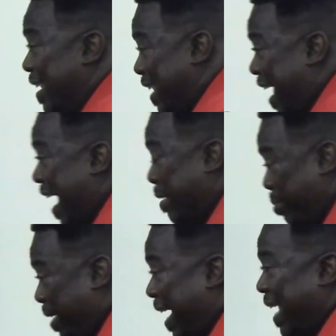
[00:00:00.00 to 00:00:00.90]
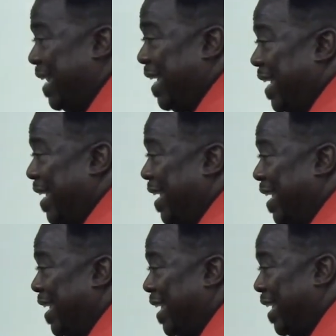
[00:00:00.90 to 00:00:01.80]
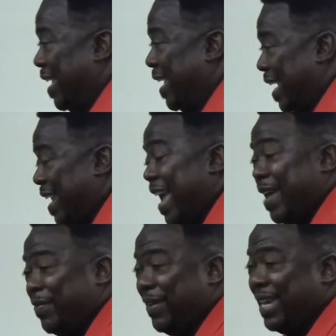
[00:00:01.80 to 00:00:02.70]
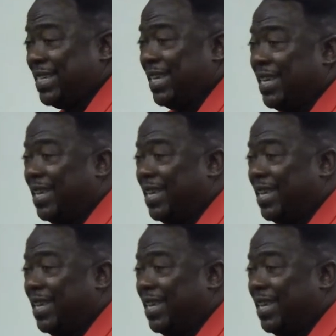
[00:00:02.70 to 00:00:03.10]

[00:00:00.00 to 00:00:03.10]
they had bread, they had fish.